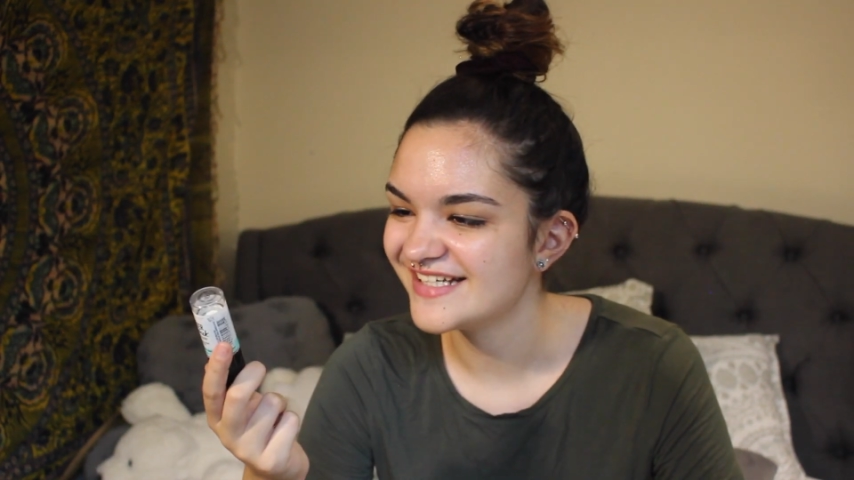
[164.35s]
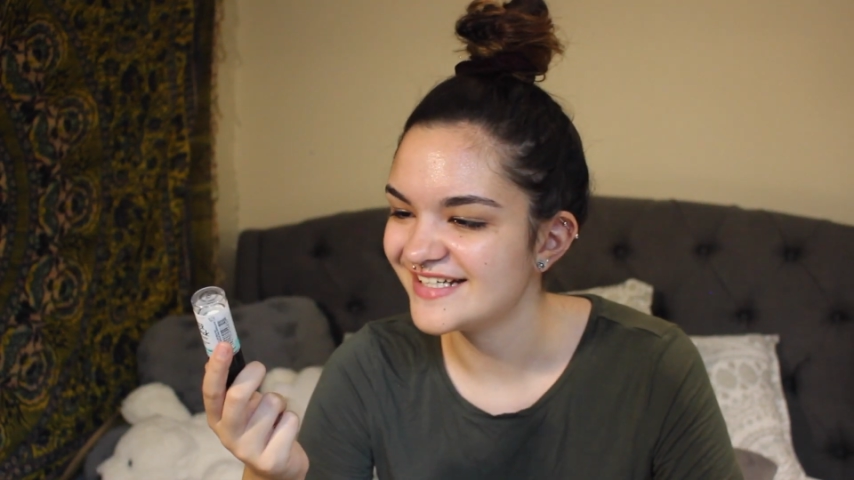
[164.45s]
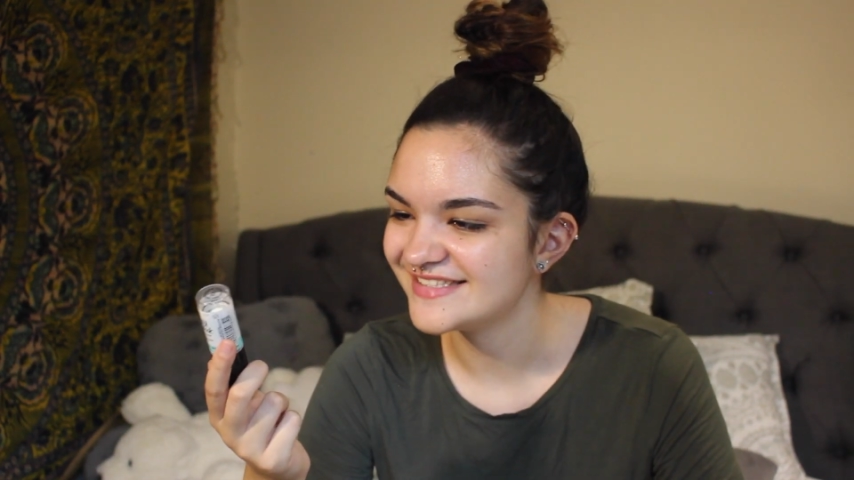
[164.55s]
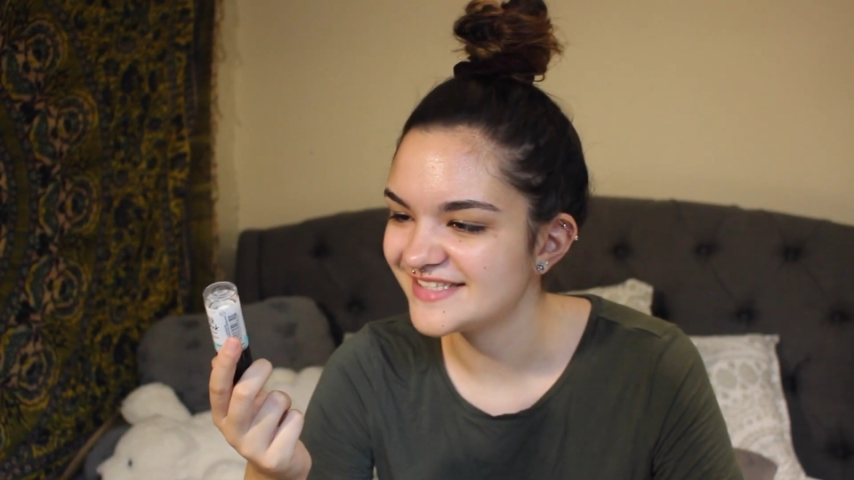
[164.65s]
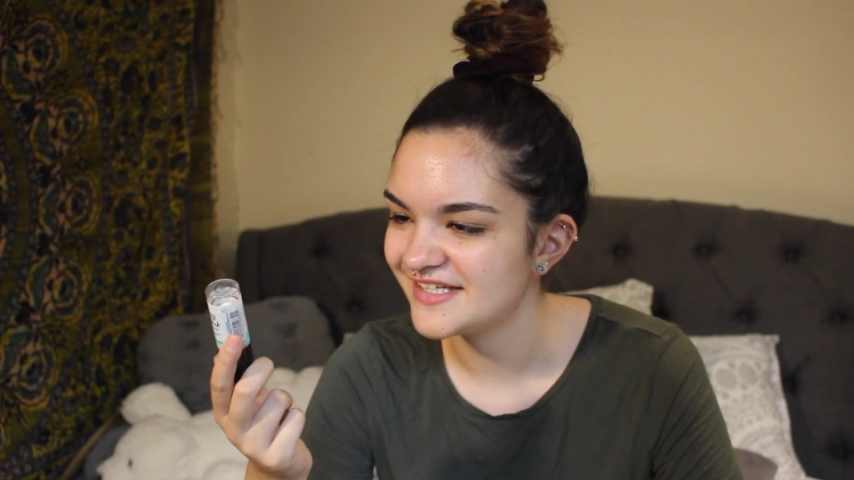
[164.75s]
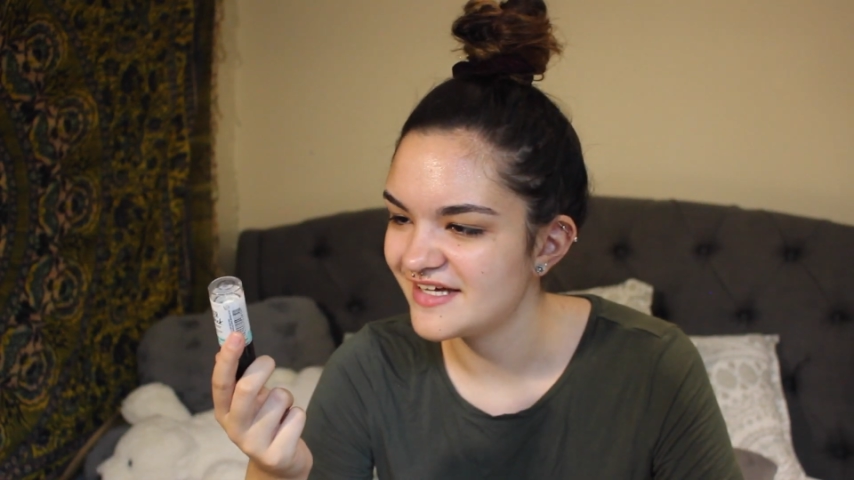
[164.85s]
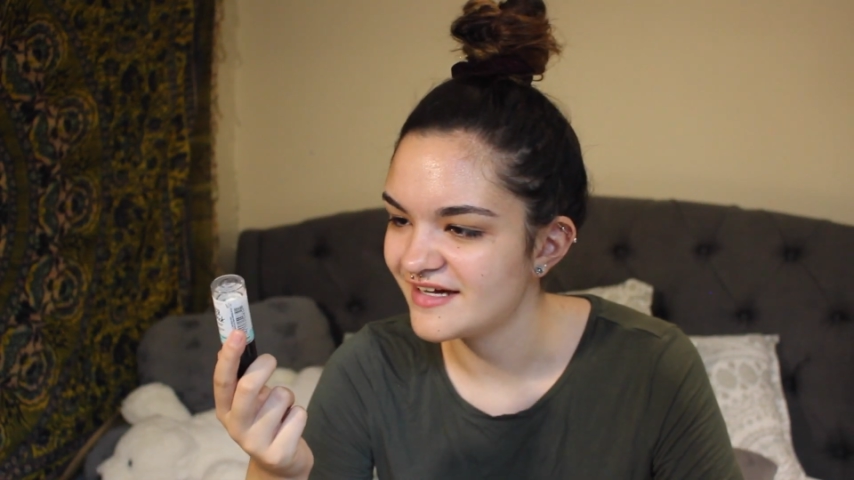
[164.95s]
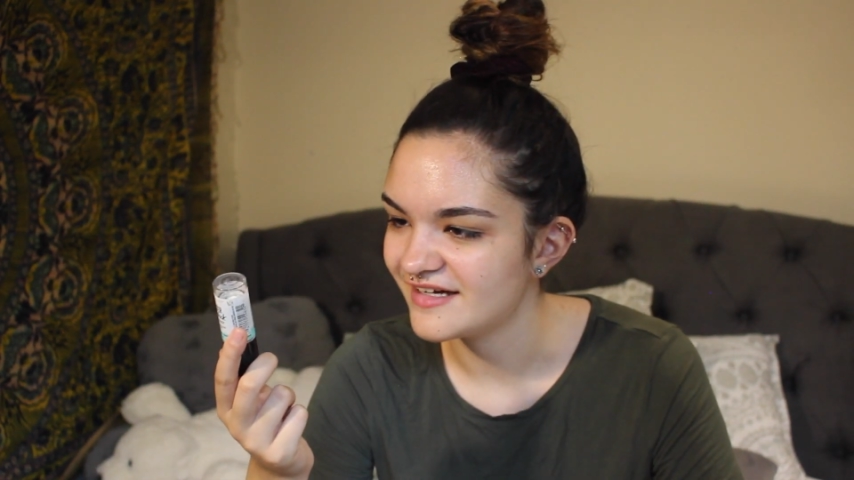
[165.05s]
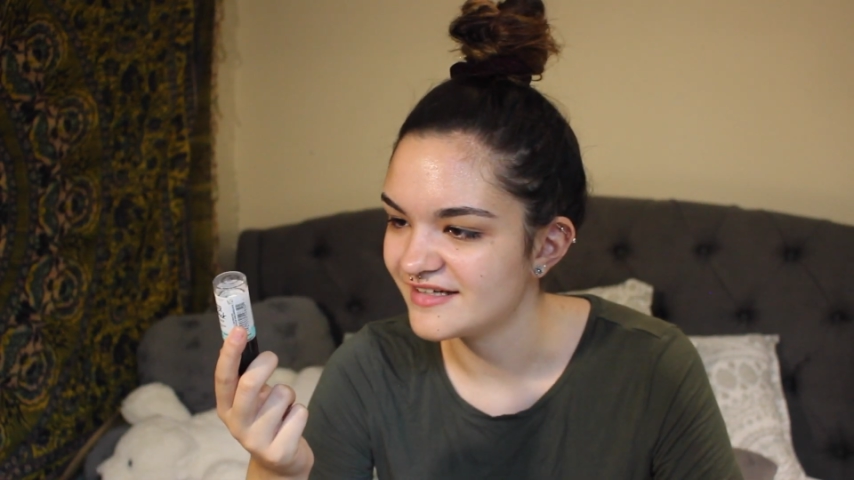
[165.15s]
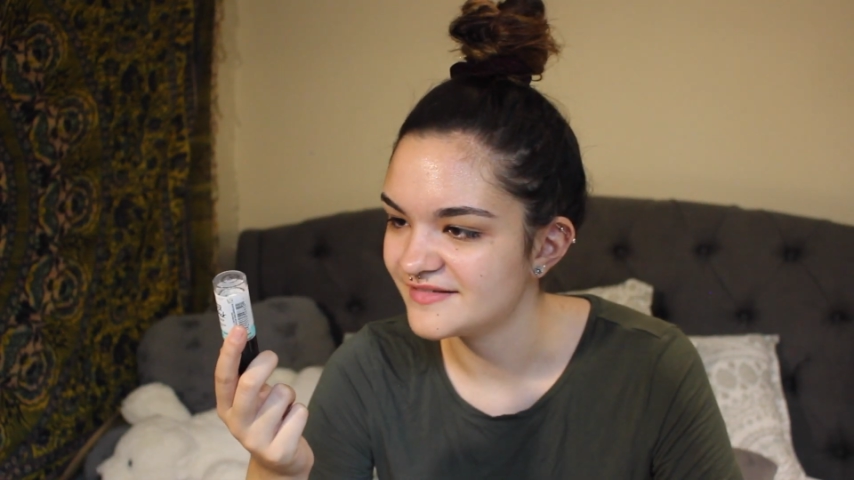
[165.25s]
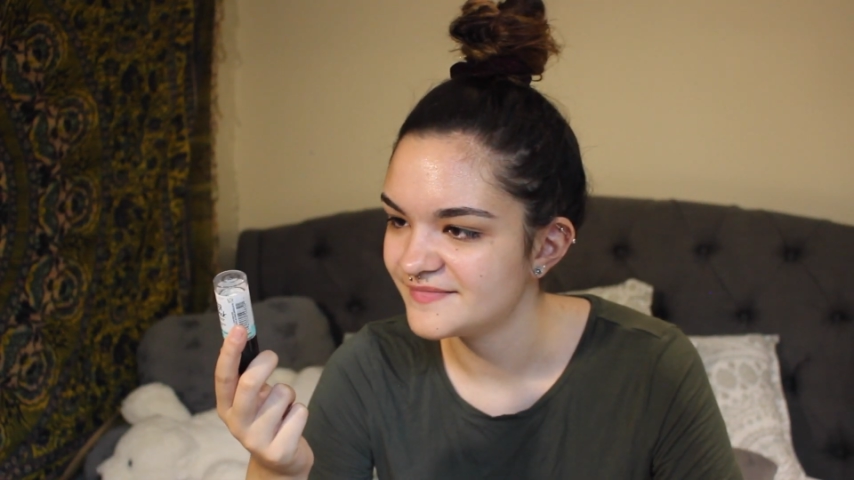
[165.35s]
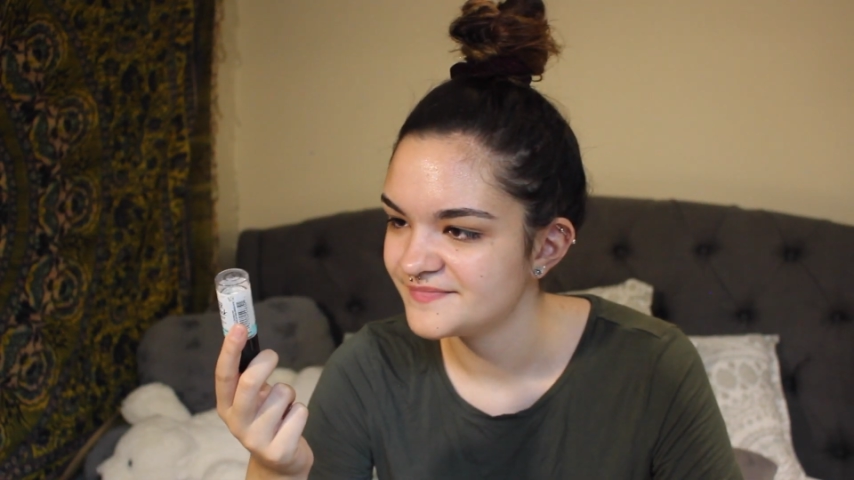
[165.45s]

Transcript: It's the